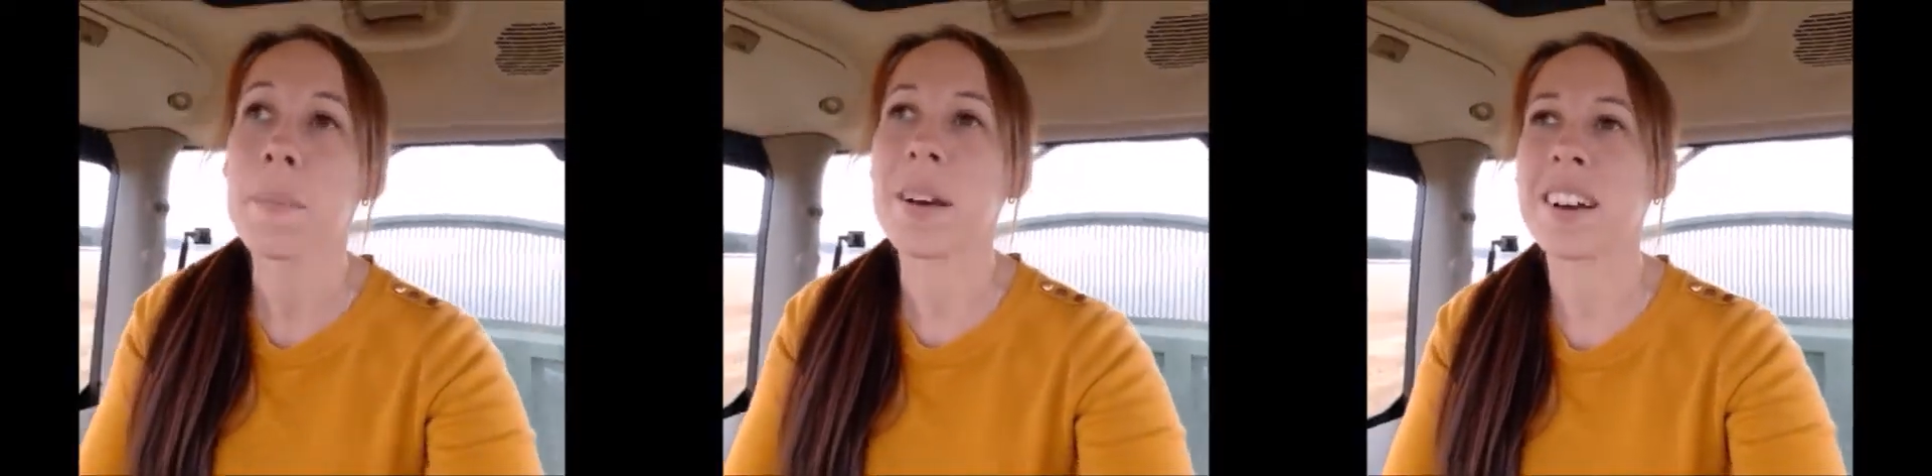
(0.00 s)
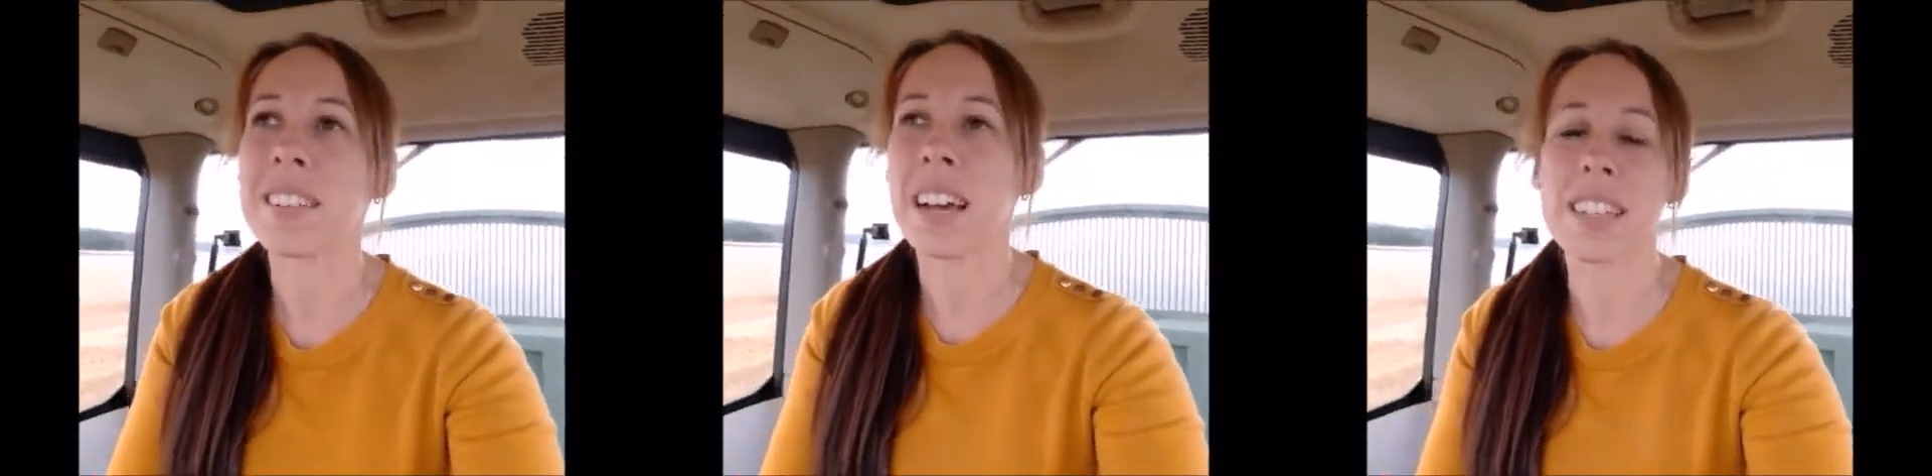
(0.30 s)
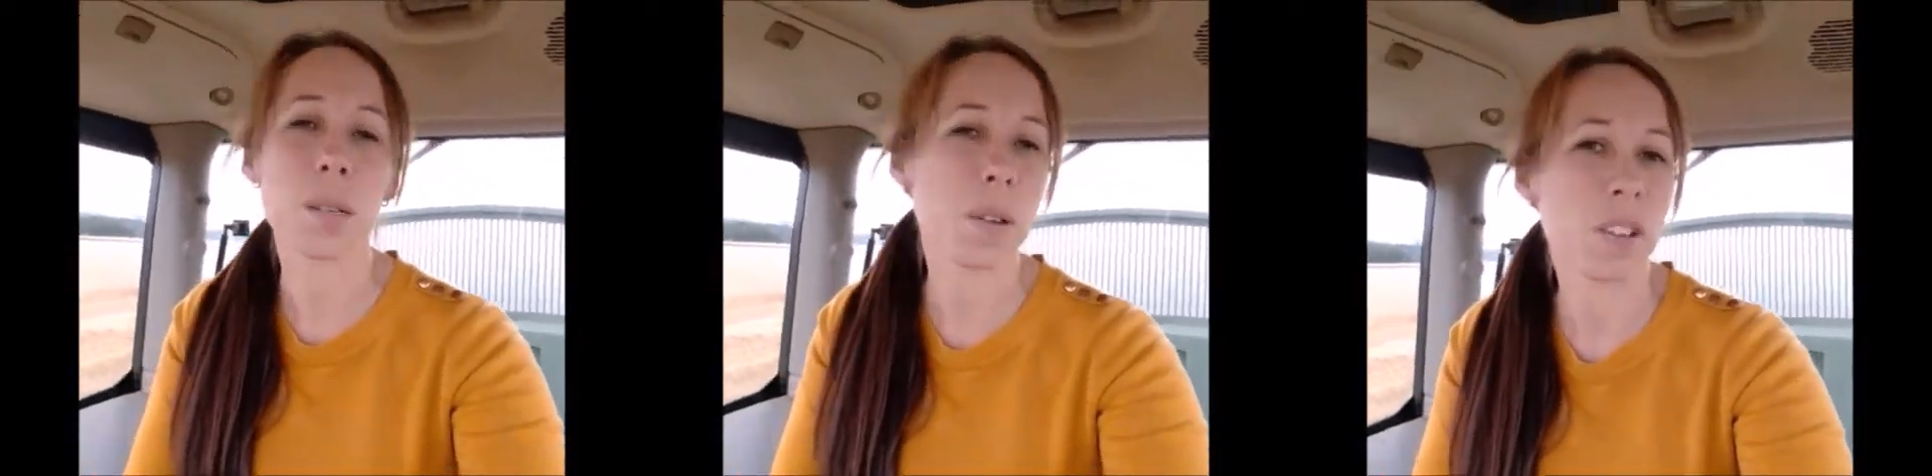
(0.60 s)
because it
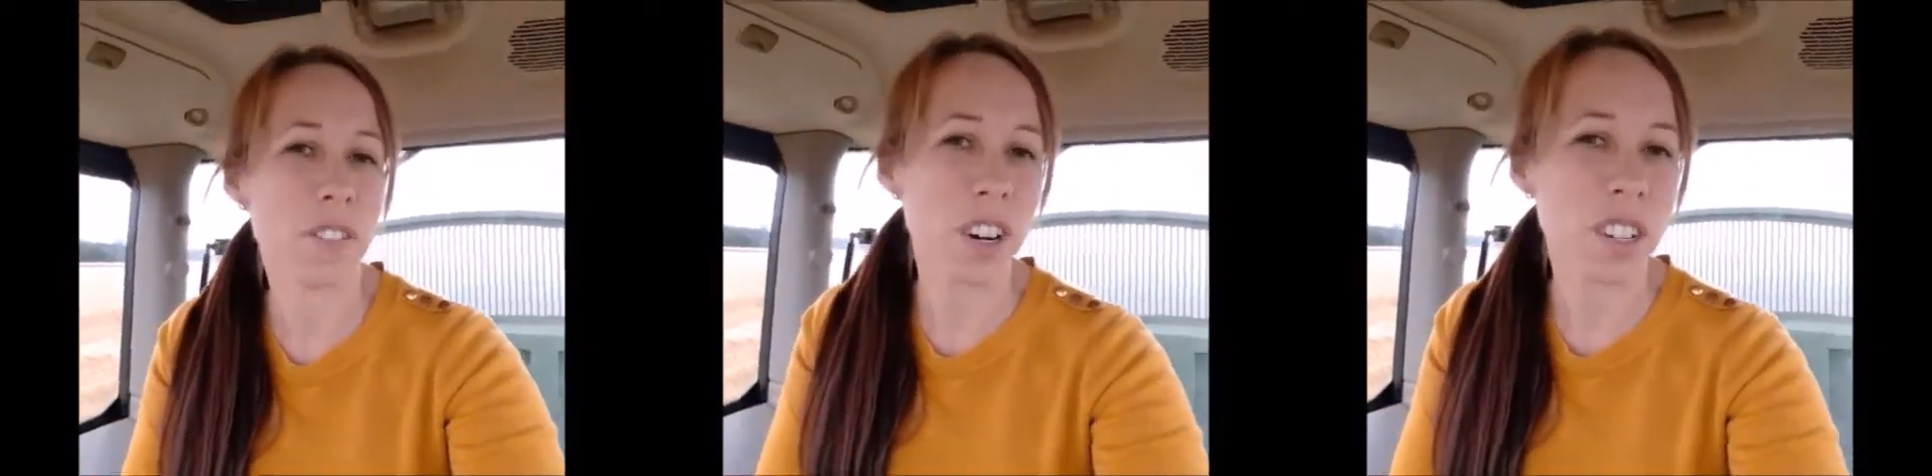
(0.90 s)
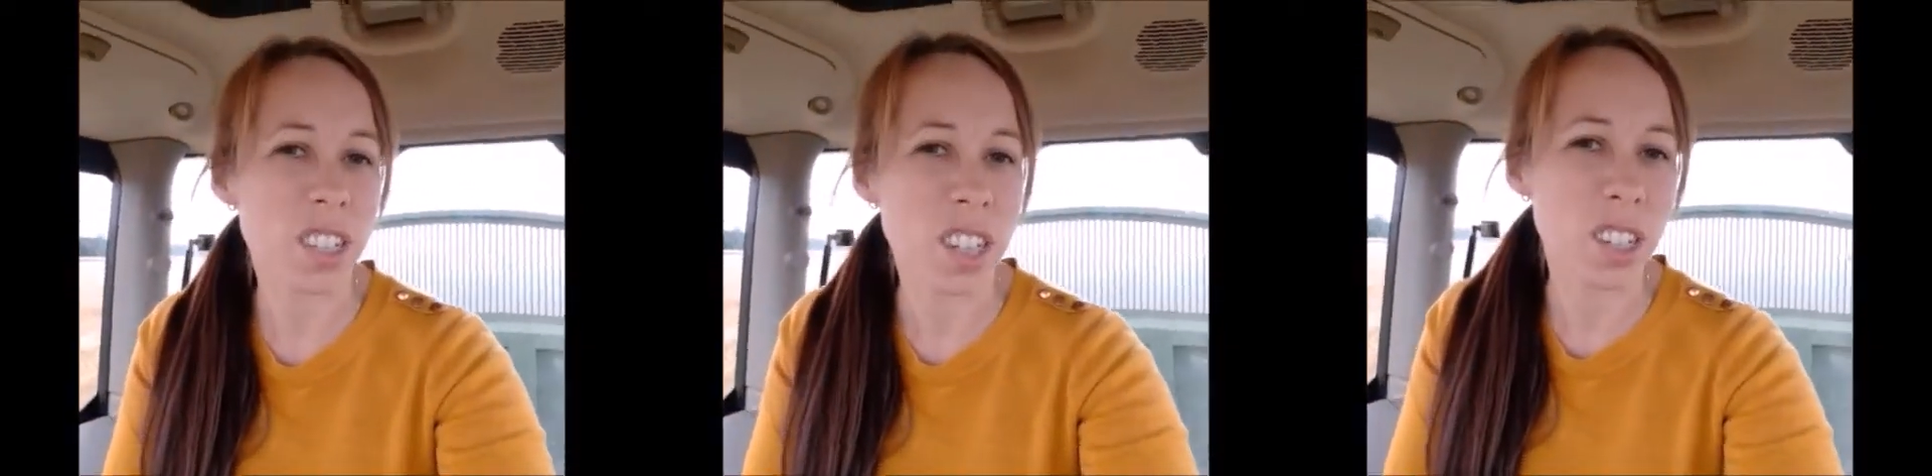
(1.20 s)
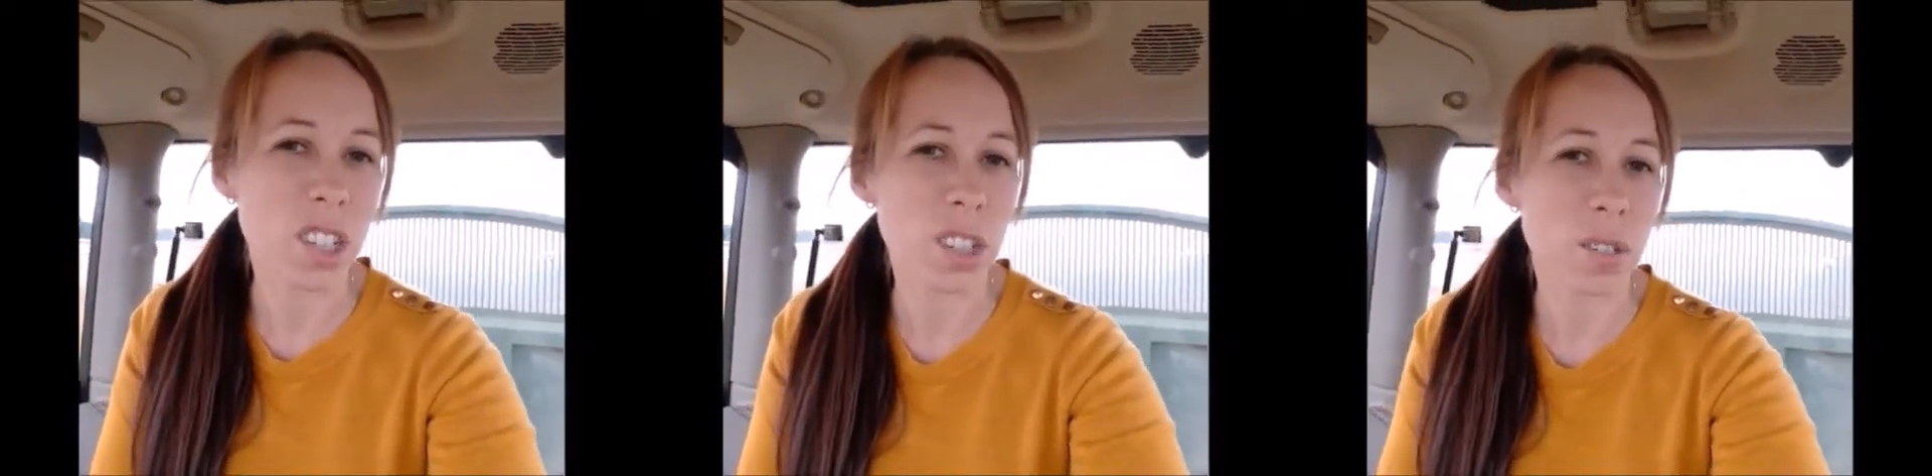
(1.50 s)
has to be reversed
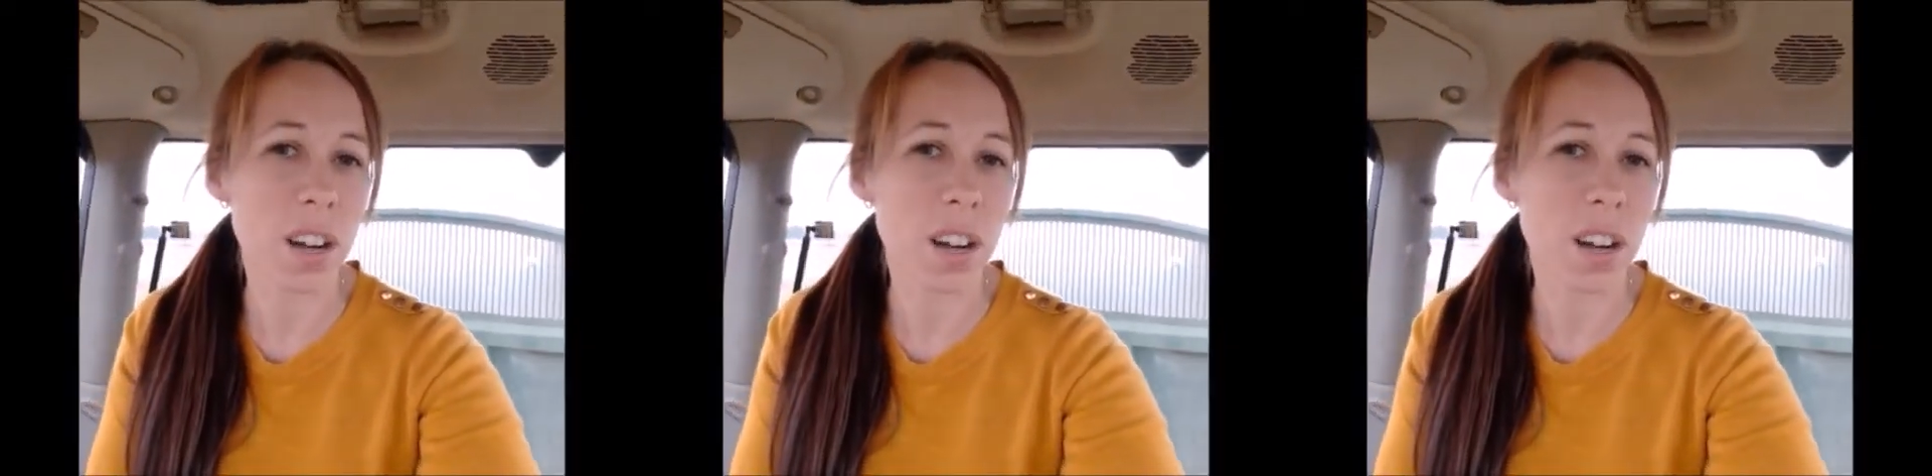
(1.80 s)
into